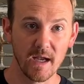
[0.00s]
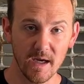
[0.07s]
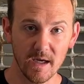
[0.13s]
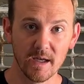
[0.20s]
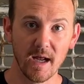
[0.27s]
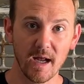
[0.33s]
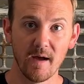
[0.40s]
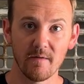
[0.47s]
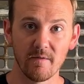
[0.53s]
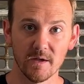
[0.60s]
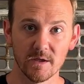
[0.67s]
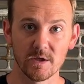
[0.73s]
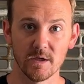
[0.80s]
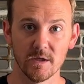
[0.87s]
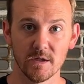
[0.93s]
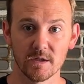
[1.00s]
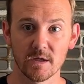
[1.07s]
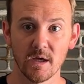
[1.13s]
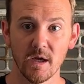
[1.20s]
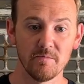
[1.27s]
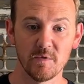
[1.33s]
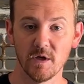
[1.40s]
8.5 inches
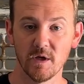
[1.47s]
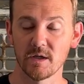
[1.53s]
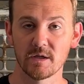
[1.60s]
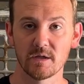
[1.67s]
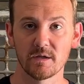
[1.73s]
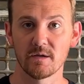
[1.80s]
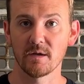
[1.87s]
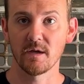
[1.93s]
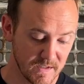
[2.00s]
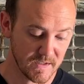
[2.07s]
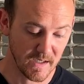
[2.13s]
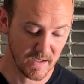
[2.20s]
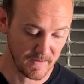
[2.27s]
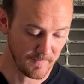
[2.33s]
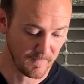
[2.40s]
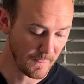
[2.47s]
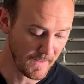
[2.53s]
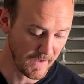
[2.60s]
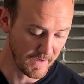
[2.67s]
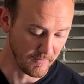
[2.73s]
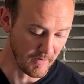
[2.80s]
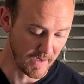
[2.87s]
just sitting
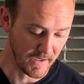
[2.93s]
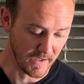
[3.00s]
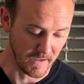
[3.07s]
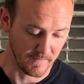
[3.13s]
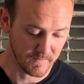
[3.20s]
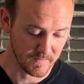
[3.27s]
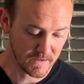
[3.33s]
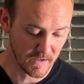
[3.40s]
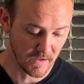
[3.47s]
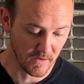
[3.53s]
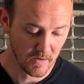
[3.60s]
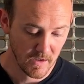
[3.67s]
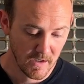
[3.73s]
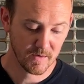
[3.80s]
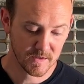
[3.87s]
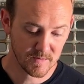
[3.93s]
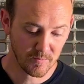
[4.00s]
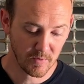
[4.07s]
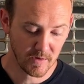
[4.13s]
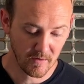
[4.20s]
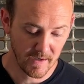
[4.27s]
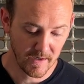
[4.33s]
at ride height. So put the
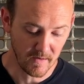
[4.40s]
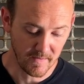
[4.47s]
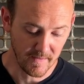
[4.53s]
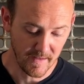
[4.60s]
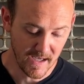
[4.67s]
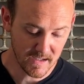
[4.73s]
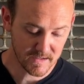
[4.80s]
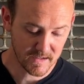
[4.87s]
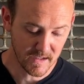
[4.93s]
spring rate on that